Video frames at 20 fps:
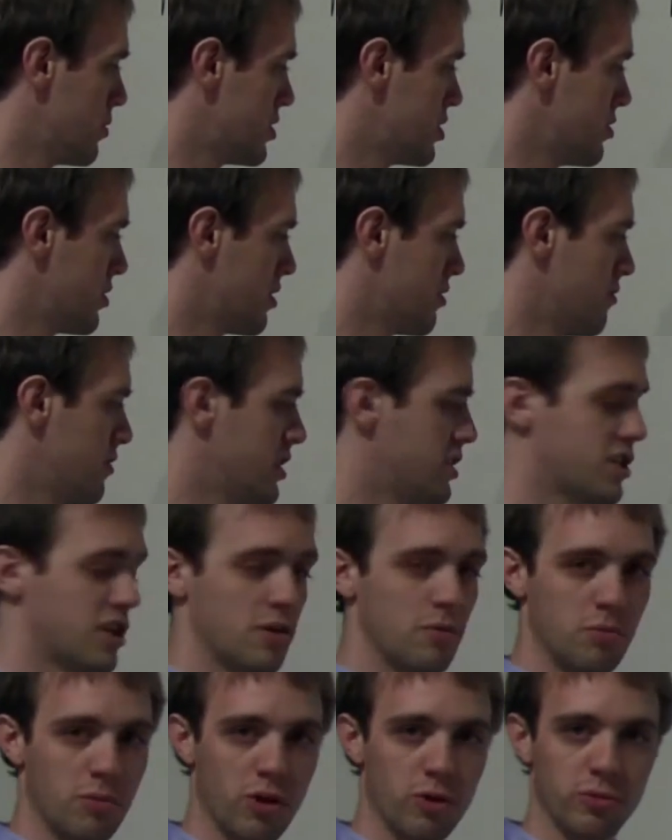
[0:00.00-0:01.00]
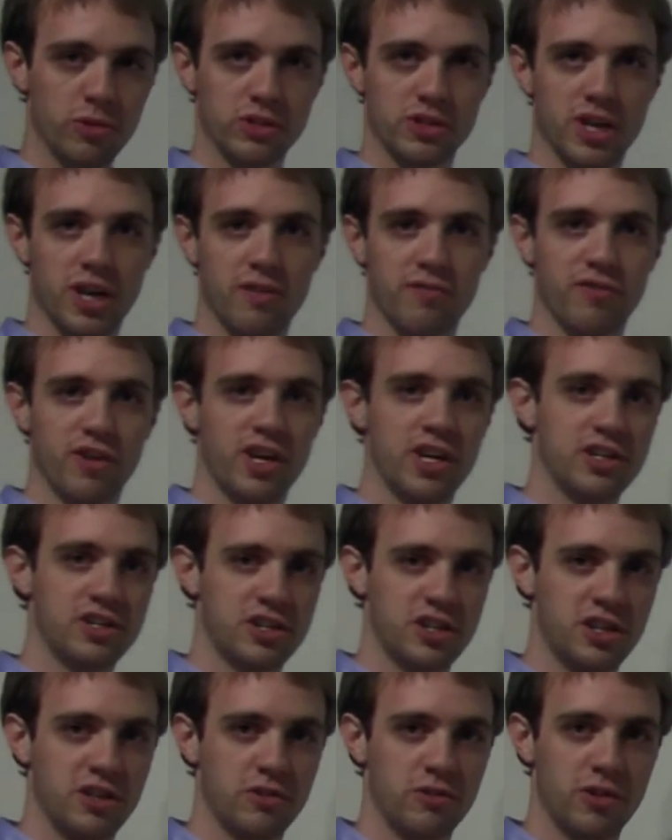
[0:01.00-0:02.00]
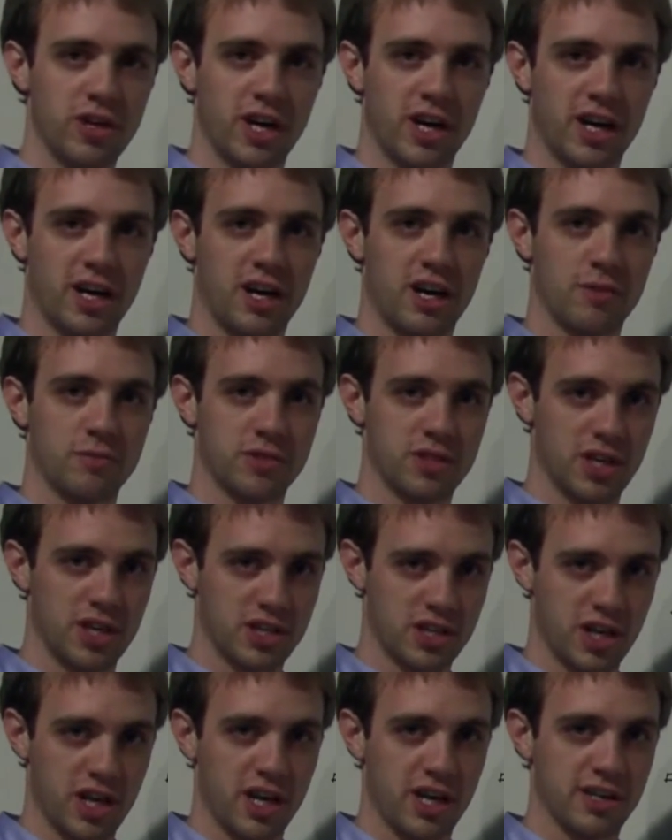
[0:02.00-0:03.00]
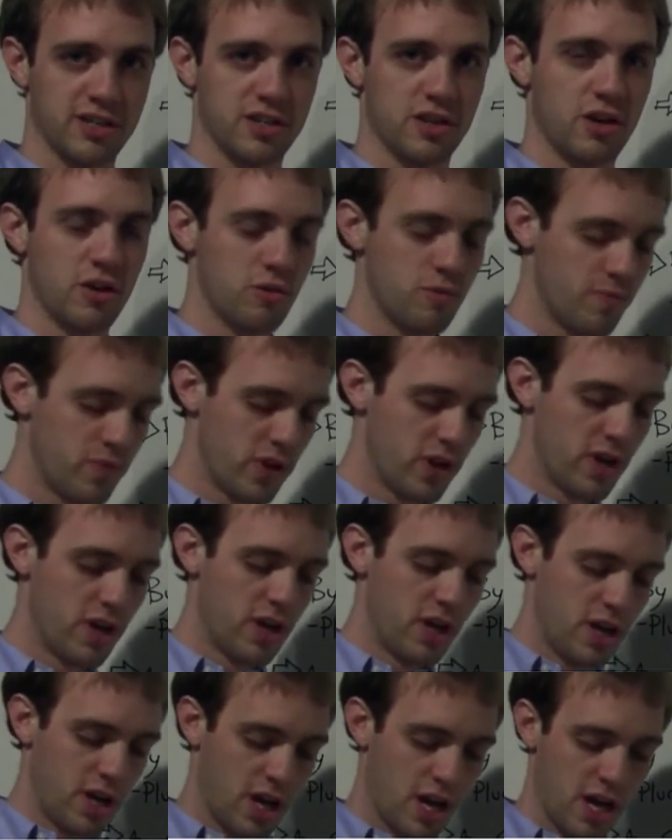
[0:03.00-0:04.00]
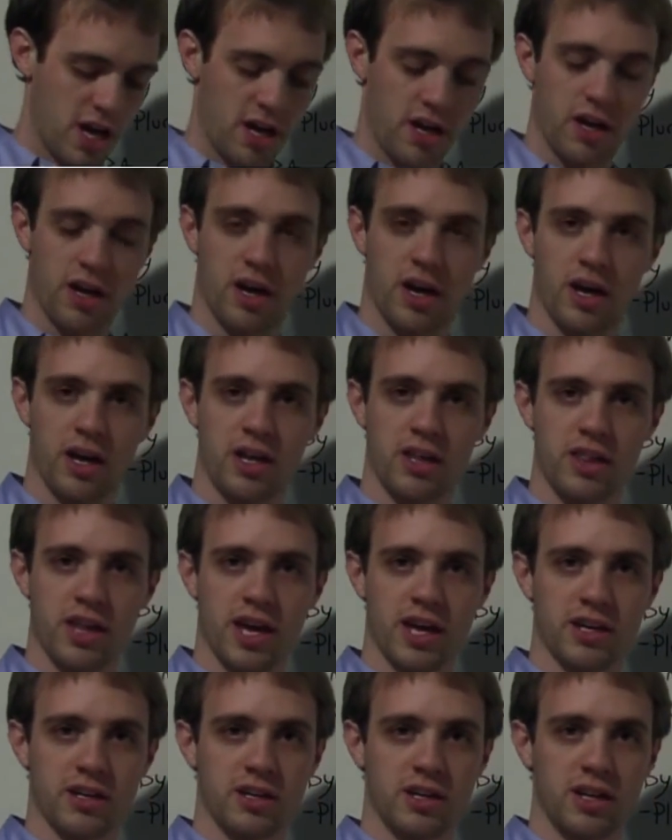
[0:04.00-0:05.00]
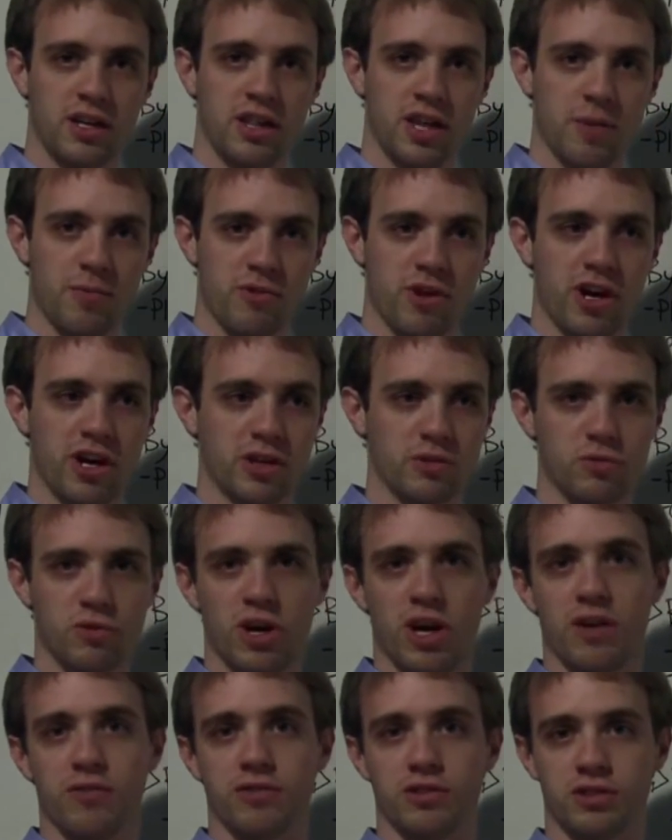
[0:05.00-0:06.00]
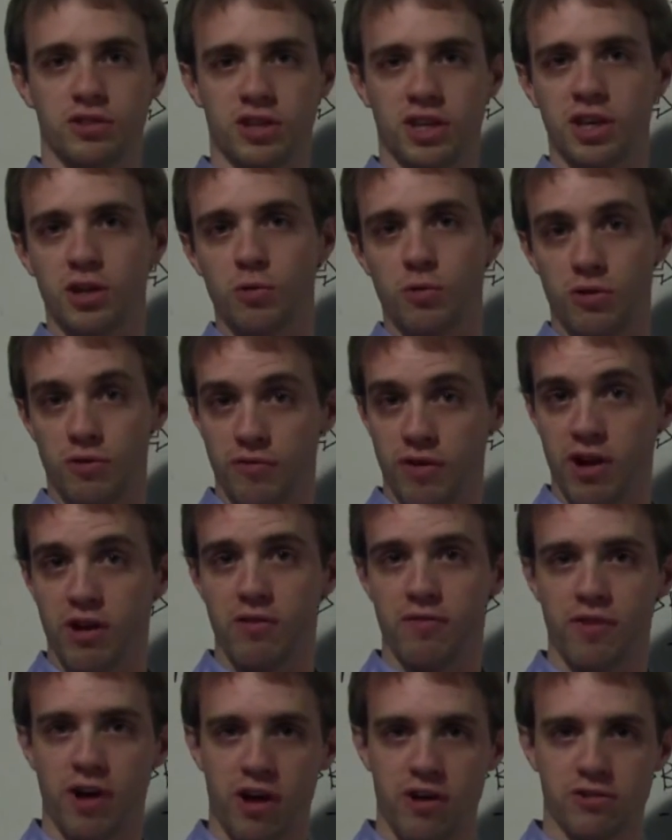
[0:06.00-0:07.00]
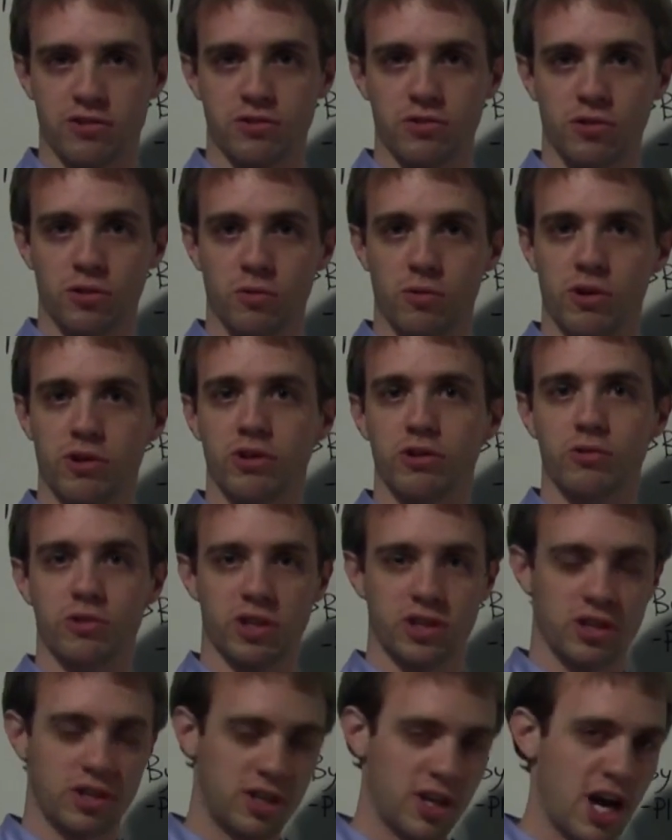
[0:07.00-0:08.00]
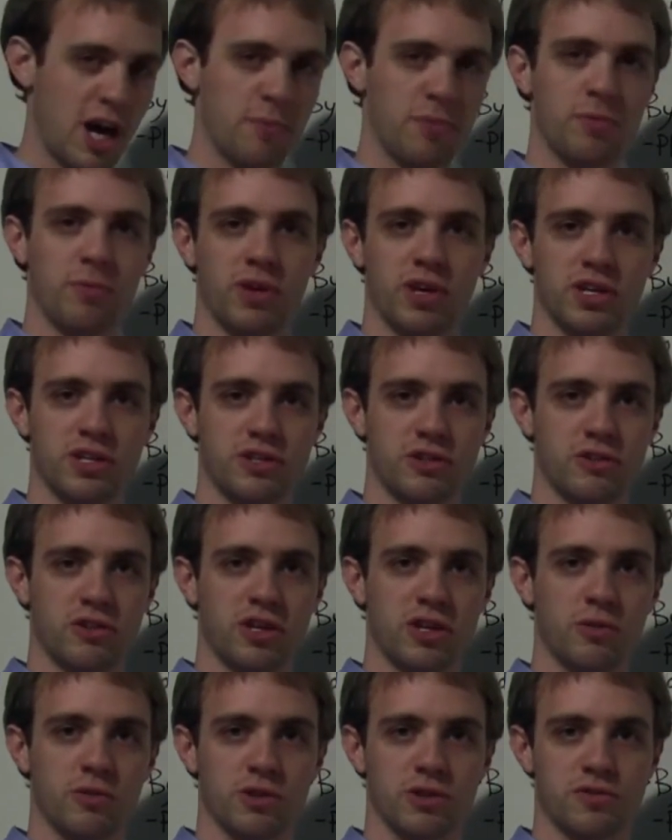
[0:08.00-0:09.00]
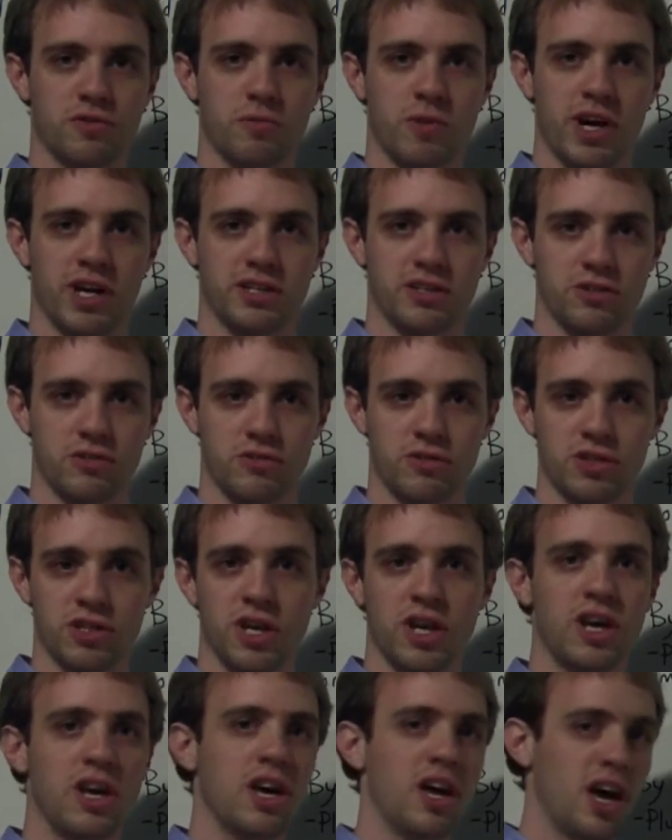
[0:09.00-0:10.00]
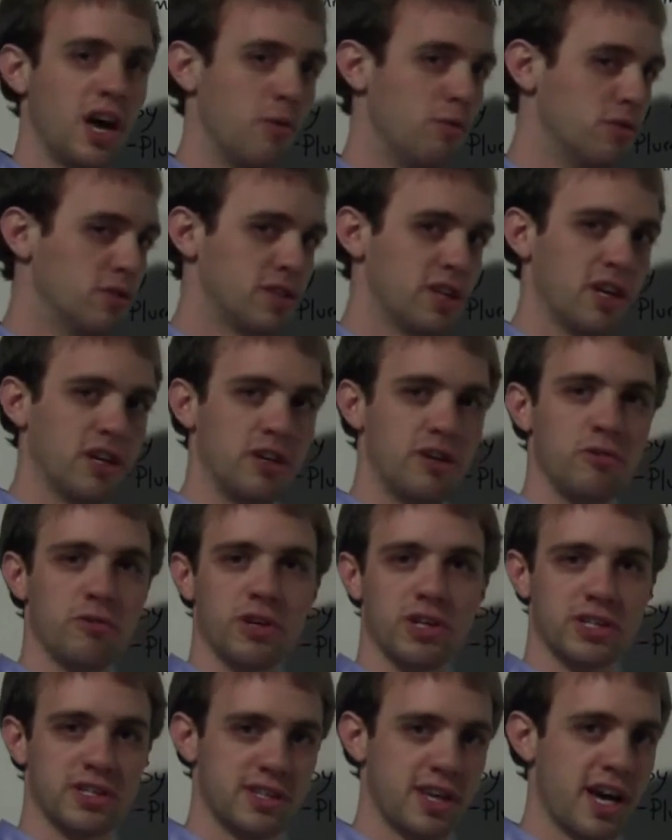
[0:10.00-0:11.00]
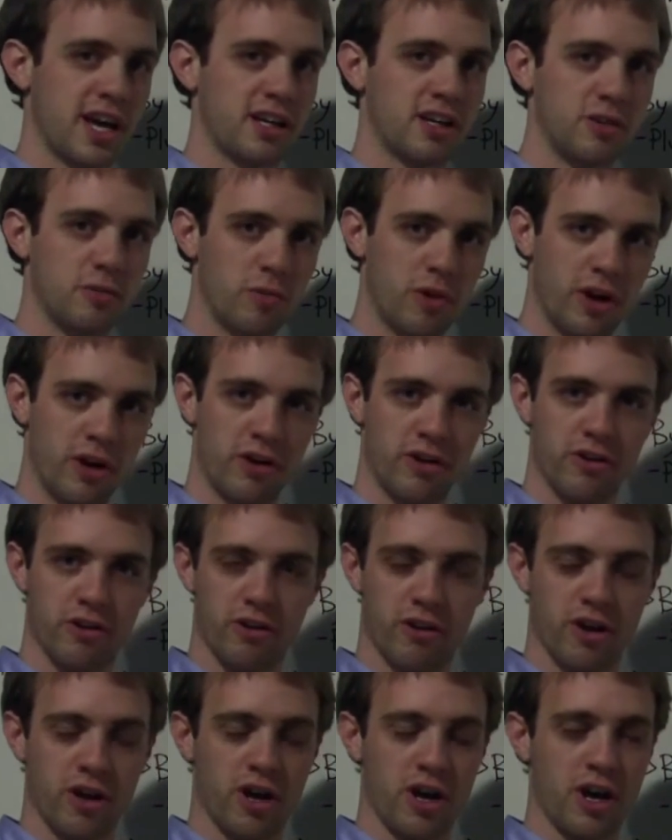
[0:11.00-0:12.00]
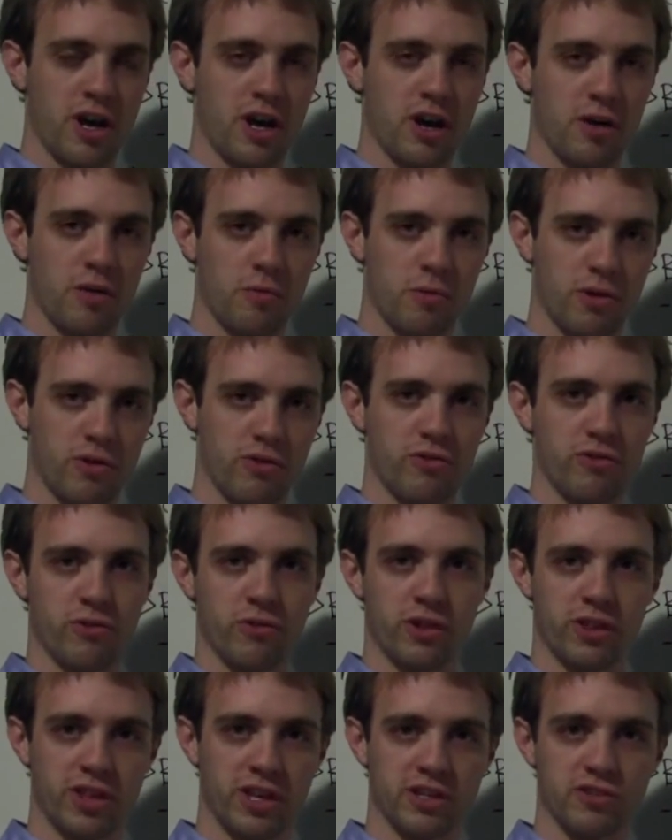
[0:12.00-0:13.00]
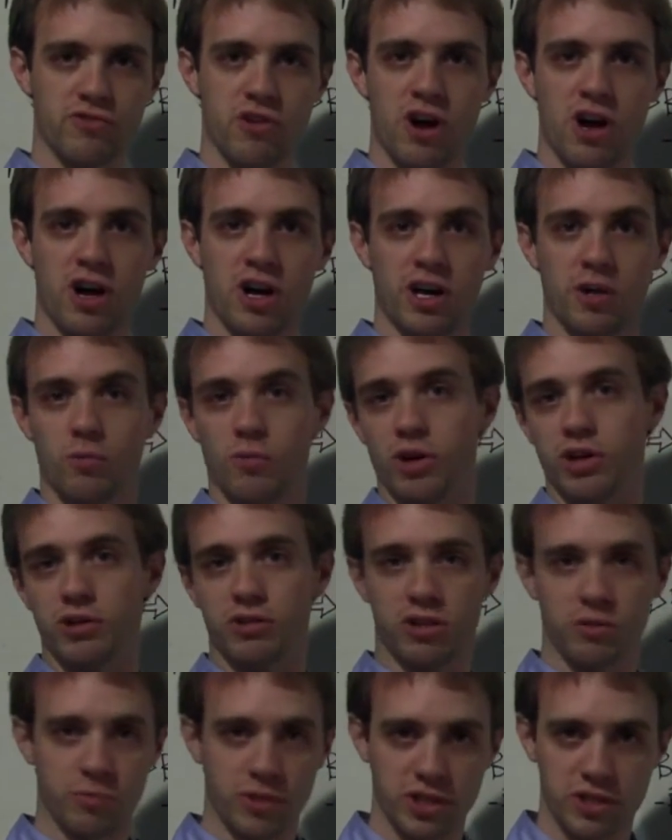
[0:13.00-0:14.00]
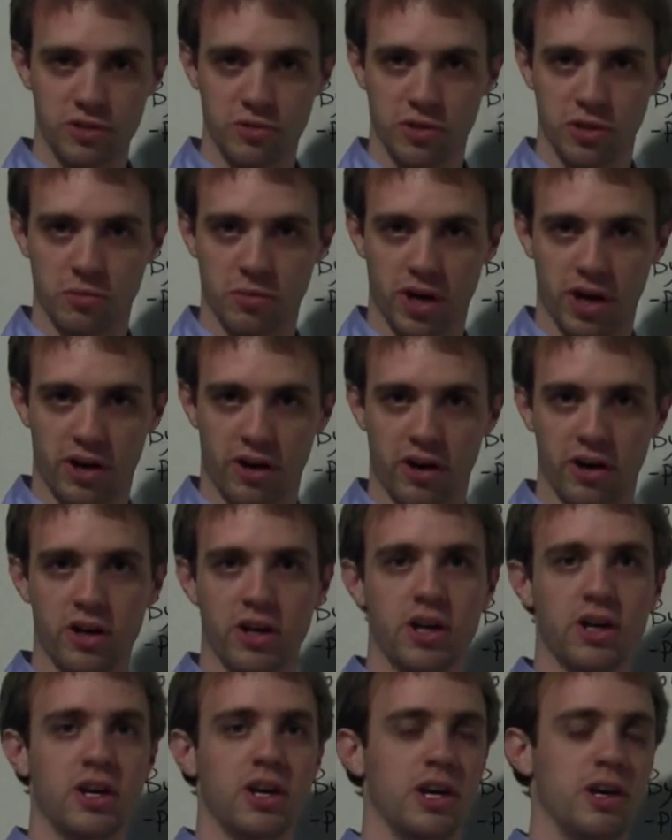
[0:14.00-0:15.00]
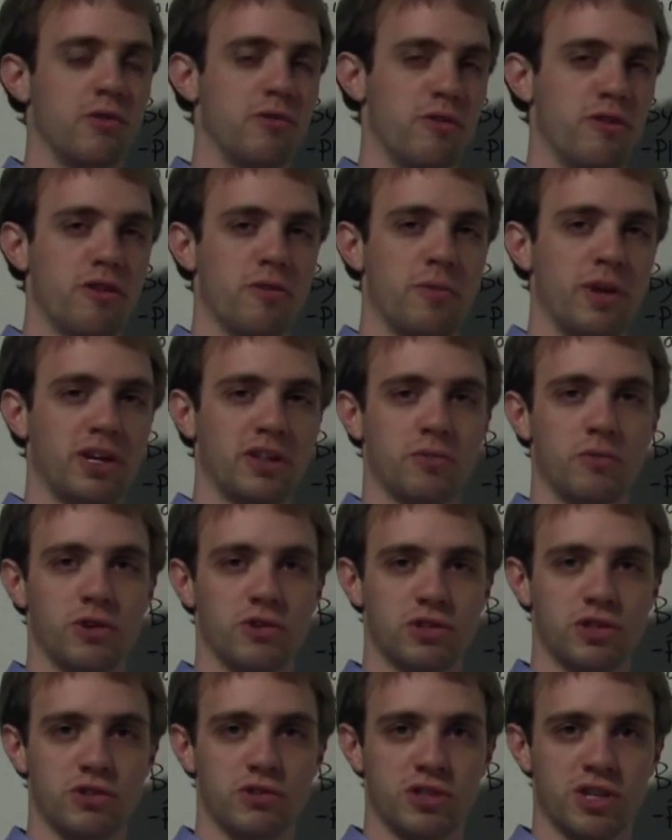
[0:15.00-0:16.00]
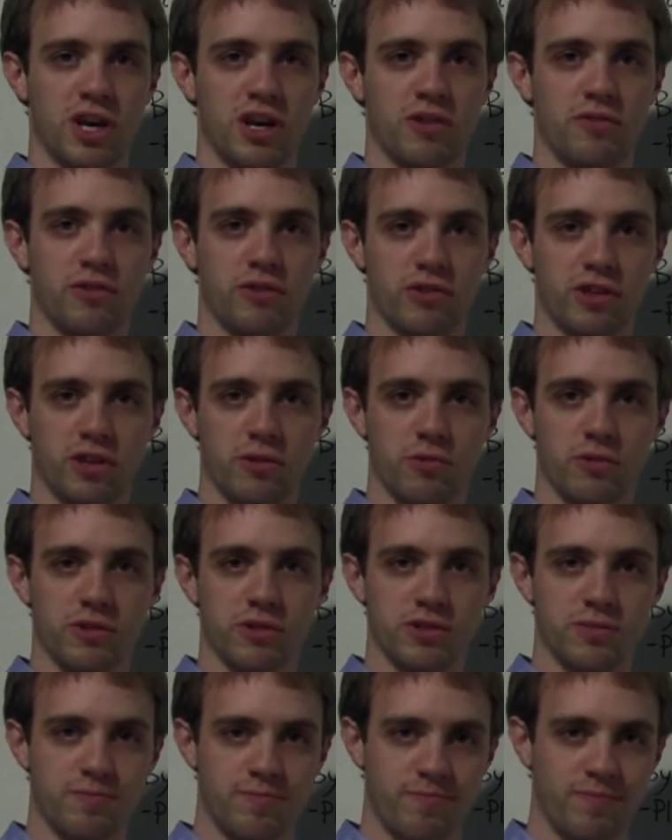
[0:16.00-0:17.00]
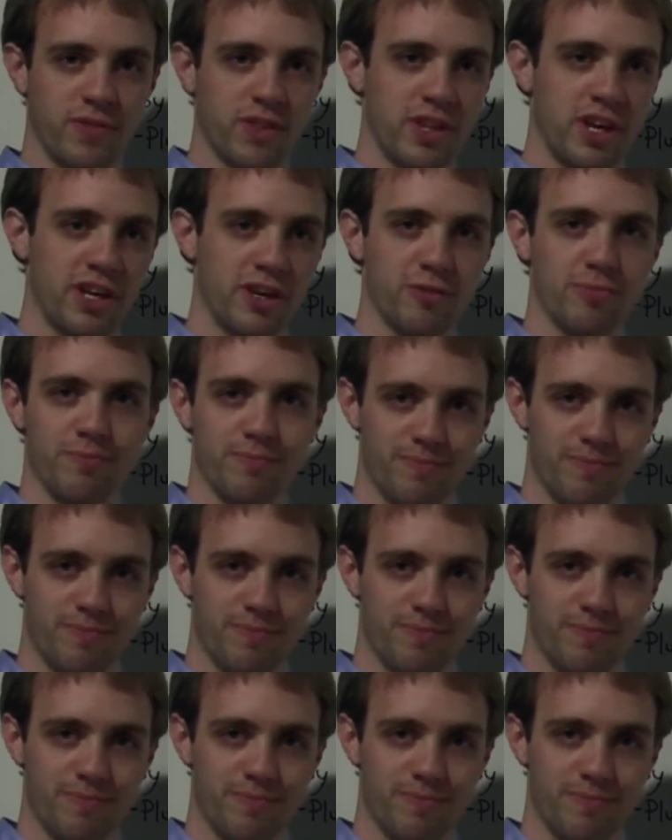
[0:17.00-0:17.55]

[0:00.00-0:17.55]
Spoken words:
which you can reach at mobiledevhq.com/ASO. And in that product, we'll have a keyword verifier tool where you can copy paste your keywords from iTunes, and we'll tell you exactly where you're doing things wrong and what you could be doing better in order to make the most use out of your keywords. Thank you.